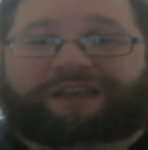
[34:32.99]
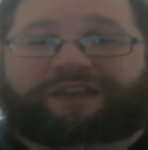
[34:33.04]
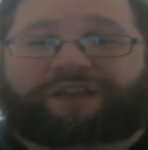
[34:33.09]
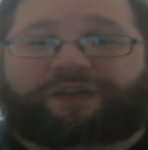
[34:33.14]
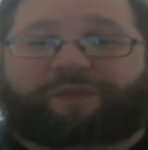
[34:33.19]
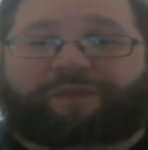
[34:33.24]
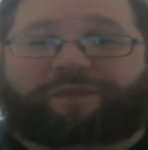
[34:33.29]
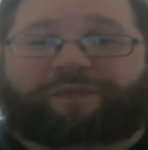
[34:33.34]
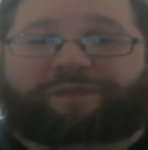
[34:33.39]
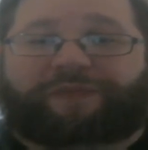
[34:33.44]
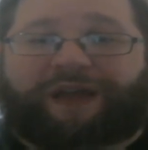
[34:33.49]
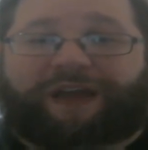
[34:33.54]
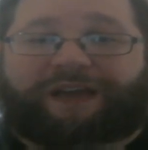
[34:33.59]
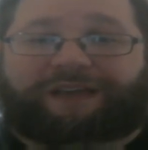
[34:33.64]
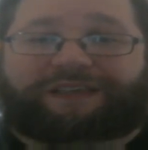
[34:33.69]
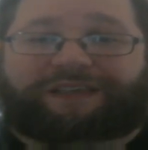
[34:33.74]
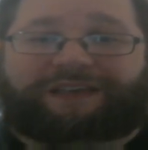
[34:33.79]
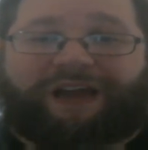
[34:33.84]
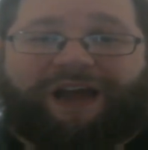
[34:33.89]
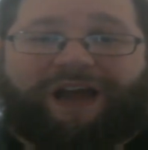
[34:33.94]
the
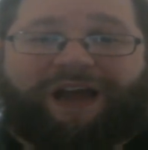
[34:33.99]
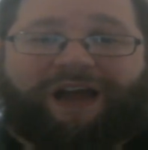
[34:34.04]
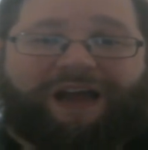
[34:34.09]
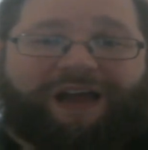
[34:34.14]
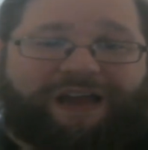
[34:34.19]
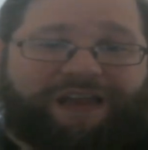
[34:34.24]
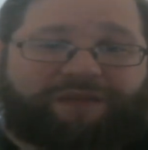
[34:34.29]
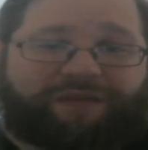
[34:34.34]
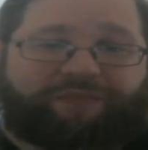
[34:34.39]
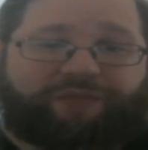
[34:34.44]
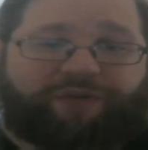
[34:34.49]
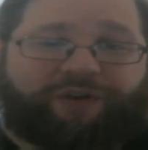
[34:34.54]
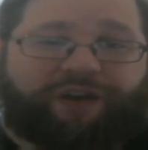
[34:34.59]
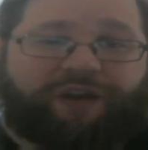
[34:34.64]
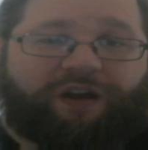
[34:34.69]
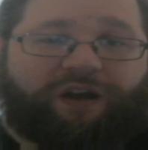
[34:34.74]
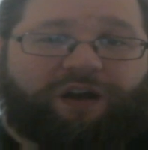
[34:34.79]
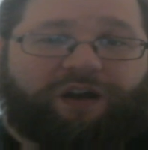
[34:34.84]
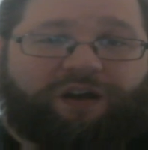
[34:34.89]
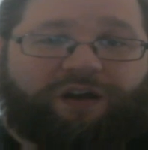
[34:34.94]
best
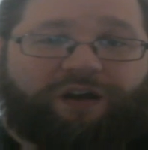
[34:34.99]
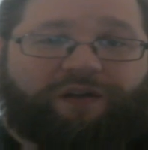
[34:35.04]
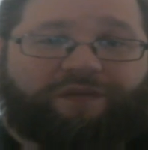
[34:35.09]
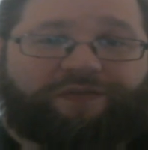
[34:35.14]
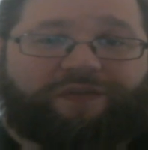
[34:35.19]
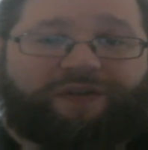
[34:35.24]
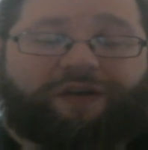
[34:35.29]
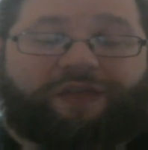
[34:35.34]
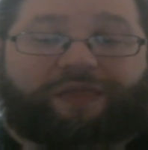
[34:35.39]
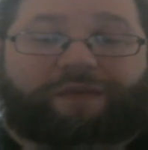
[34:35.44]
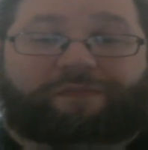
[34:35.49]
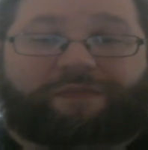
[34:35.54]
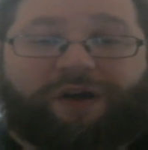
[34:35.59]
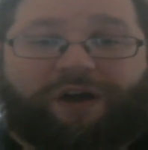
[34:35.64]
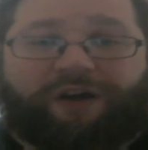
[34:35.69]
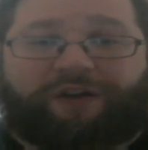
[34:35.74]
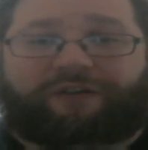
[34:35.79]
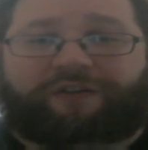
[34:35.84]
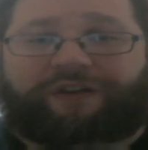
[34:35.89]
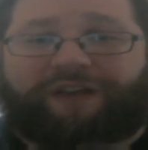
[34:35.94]
hybrid of the
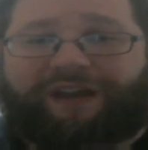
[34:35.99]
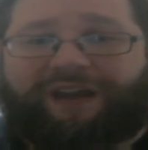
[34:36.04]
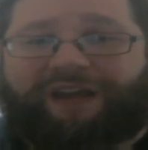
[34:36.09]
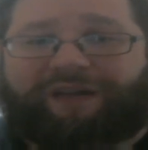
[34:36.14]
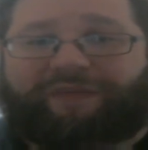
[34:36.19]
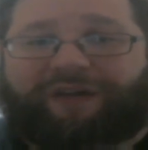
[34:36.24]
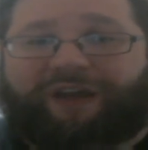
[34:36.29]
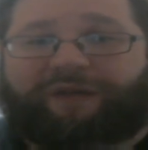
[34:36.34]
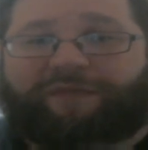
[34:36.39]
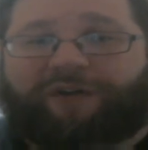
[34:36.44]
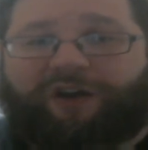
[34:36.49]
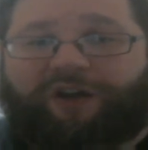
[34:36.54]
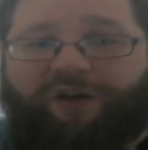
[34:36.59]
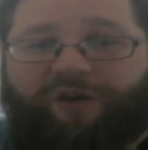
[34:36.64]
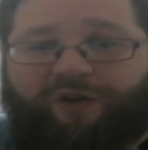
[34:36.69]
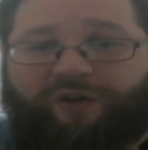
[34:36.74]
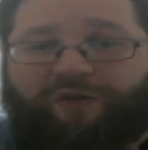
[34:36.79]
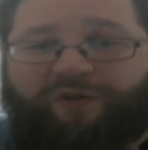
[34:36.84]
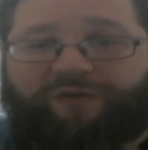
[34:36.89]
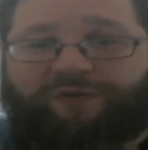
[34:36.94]
modern
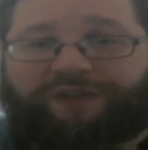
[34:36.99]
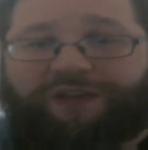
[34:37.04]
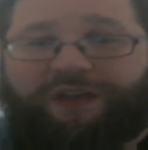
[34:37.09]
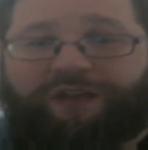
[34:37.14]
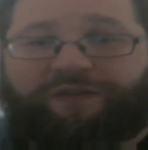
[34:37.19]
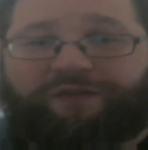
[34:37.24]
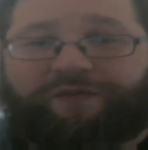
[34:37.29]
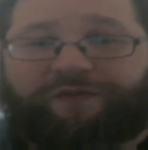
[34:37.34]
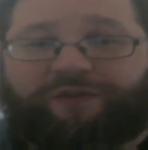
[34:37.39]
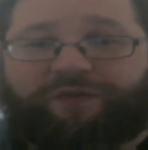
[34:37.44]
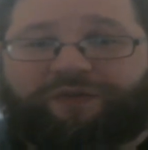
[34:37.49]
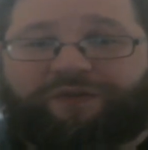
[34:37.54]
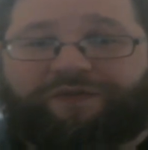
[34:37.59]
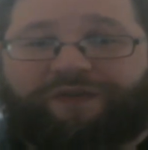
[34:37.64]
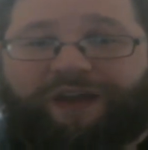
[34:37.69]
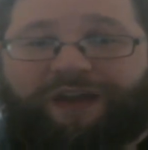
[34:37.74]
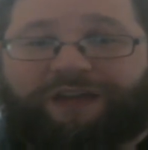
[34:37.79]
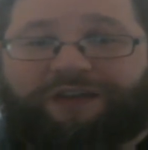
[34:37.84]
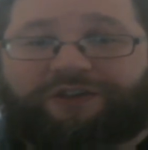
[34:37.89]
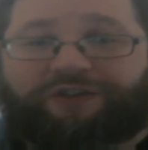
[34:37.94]
MMOs and the few
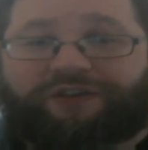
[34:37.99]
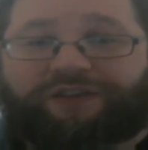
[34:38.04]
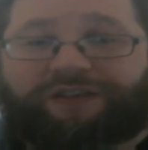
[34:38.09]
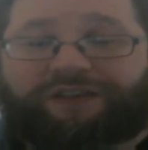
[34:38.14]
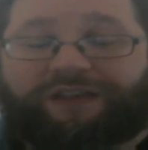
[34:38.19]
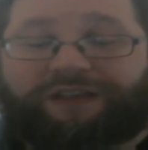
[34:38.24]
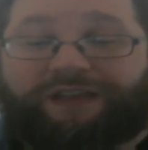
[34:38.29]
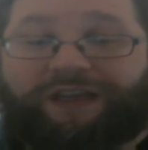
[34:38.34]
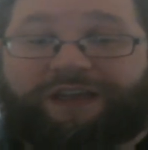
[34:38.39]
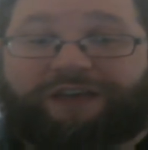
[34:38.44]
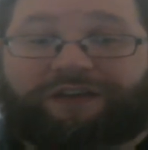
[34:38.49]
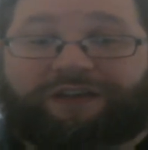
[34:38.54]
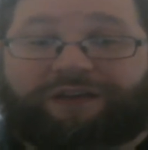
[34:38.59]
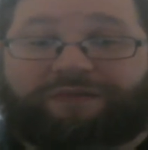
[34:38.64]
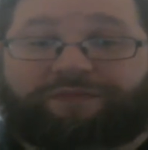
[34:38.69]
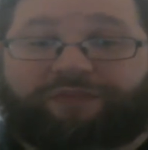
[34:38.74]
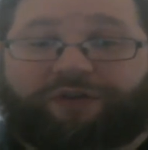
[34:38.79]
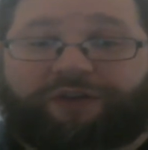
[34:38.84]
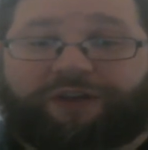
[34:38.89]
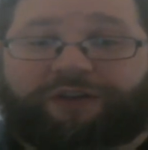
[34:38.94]
advantages that they
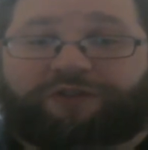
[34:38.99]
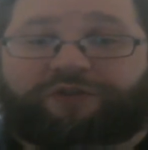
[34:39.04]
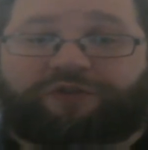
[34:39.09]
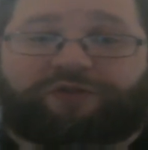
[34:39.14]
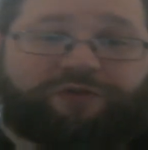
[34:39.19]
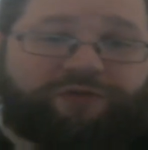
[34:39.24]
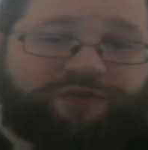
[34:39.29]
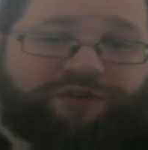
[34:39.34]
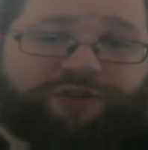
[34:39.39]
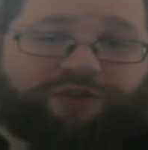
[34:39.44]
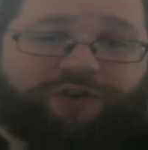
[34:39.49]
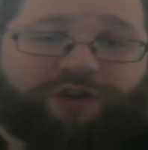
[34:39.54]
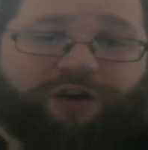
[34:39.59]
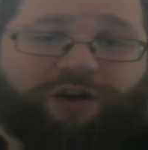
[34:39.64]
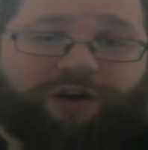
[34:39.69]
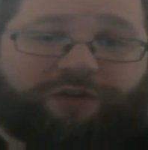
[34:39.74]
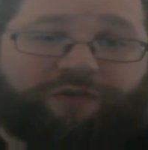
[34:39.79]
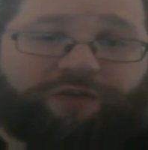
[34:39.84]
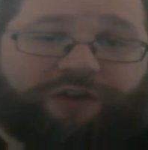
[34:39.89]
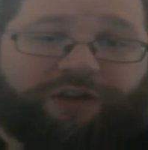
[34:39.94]
did bring to the
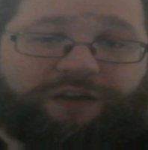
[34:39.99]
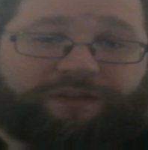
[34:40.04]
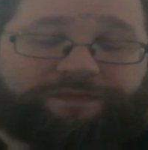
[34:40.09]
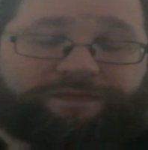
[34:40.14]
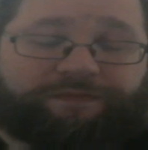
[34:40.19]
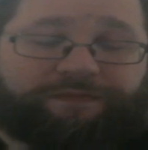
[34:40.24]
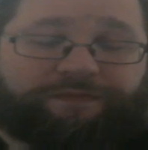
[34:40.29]
genre.